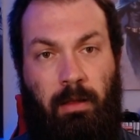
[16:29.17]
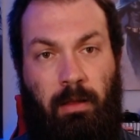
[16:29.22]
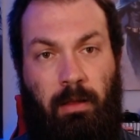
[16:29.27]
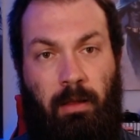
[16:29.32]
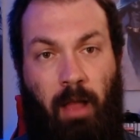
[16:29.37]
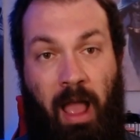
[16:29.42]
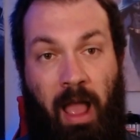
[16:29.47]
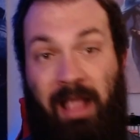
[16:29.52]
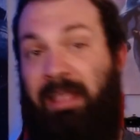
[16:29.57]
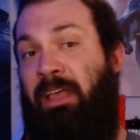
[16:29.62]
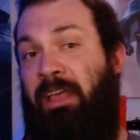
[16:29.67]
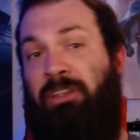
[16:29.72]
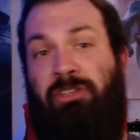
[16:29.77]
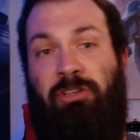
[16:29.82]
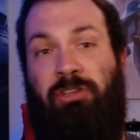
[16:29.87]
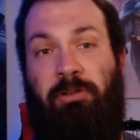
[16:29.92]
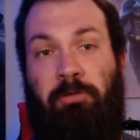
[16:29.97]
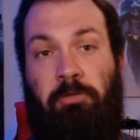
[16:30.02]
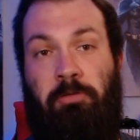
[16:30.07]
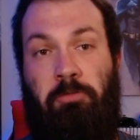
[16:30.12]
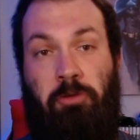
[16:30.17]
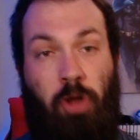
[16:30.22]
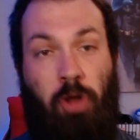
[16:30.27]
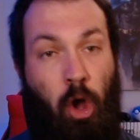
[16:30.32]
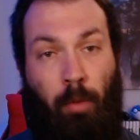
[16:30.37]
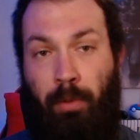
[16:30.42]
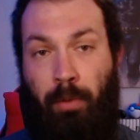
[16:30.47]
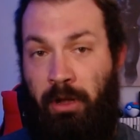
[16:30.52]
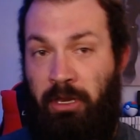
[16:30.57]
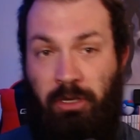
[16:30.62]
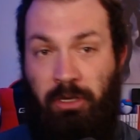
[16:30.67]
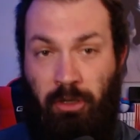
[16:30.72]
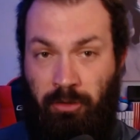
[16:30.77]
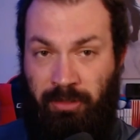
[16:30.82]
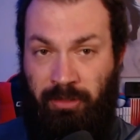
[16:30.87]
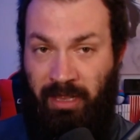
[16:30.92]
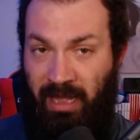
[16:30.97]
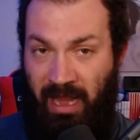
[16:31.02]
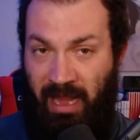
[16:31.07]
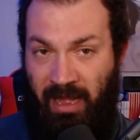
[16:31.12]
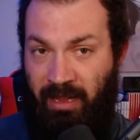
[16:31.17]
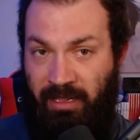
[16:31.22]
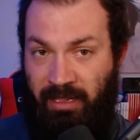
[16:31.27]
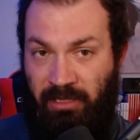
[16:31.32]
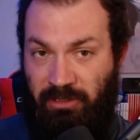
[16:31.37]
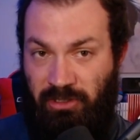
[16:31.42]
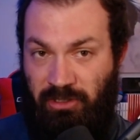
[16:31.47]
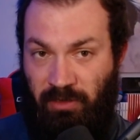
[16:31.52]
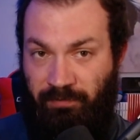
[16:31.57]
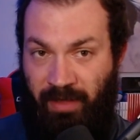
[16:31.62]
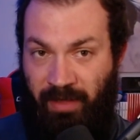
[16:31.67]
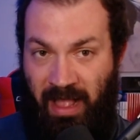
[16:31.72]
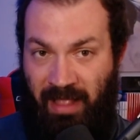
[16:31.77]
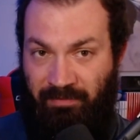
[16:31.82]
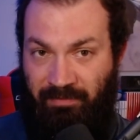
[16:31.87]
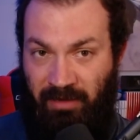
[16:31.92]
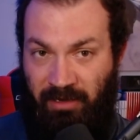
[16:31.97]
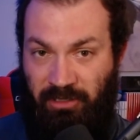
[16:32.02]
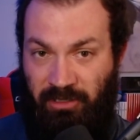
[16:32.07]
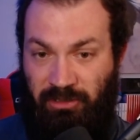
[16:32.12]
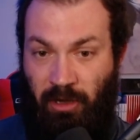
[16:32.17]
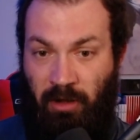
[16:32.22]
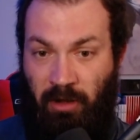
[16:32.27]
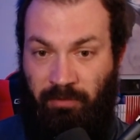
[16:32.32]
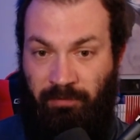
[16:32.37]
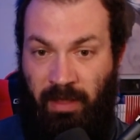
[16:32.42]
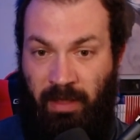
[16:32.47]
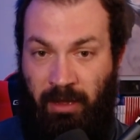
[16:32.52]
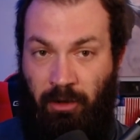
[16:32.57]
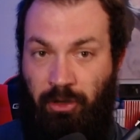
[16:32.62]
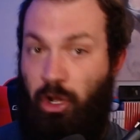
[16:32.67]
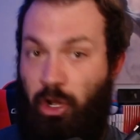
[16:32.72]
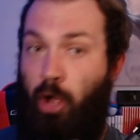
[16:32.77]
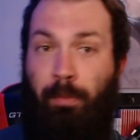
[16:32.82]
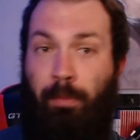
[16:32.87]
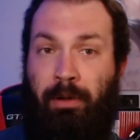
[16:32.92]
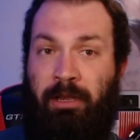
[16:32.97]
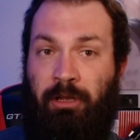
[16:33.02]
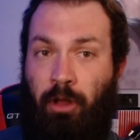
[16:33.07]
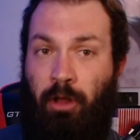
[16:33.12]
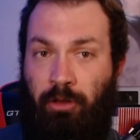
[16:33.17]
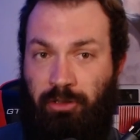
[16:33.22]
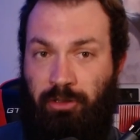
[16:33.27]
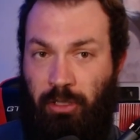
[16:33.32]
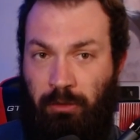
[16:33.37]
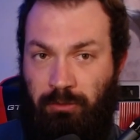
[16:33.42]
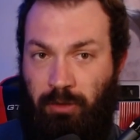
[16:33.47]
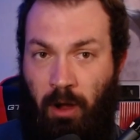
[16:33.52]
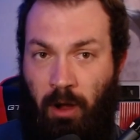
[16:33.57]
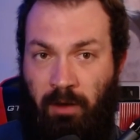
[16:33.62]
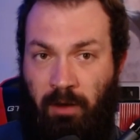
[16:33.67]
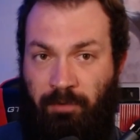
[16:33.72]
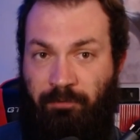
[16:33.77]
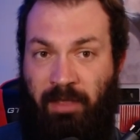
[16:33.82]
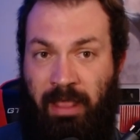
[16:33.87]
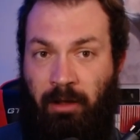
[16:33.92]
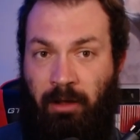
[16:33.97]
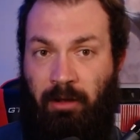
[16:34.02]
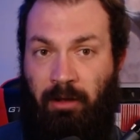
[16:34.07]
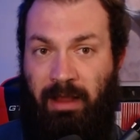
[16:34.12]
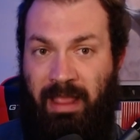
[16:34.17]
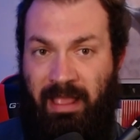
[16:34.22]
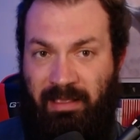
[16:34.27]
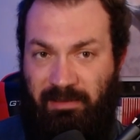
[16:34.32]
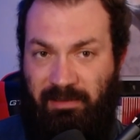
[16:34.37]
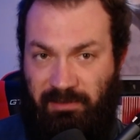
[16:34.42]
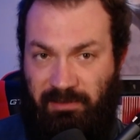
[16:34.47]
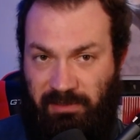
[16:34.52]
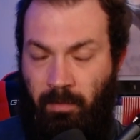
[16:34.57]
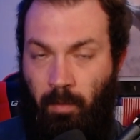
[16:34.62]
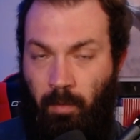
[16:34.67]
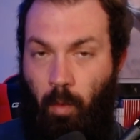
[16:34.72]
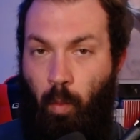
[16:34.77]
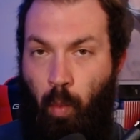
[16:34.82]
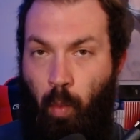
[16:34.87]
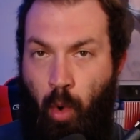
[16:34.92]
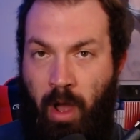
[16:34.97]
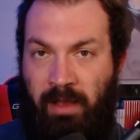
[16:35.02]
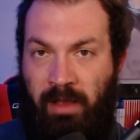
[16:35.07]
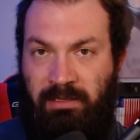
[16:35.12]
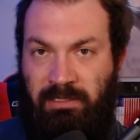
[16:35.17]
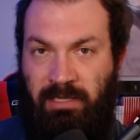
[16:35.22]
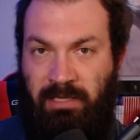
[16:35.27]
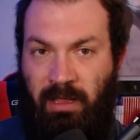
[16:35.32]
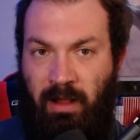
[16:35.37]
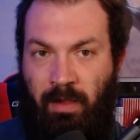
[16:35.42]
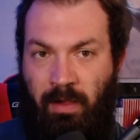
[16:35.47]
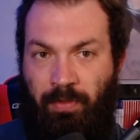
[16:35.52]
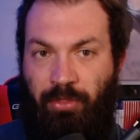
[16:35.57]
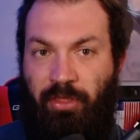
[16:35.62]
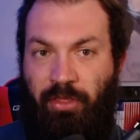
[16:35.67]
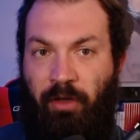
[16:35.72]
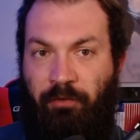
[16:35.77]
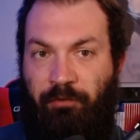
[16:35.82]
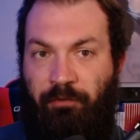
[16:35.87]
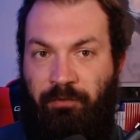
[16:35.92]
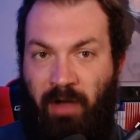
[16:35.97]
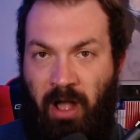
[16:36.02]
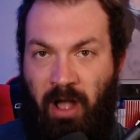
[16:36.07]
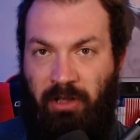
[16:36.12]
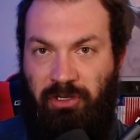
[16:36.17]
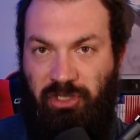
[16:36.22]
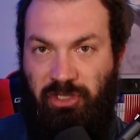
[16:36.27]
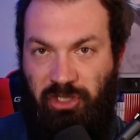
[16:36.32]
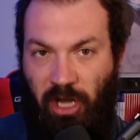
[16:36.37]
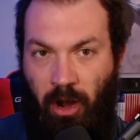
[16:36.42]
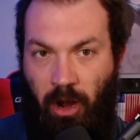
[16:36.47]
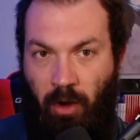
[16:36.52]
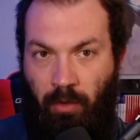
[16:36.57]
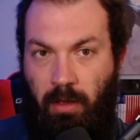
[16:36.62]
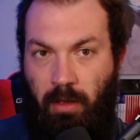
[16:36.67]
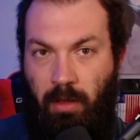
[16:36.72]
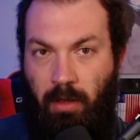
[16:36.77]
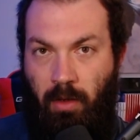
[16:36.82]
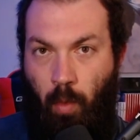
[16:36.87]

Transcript: I guess nobody knew that Anakin survived and is Darth Vader. Nobody knows who Darth Vader is. What the fuck, show?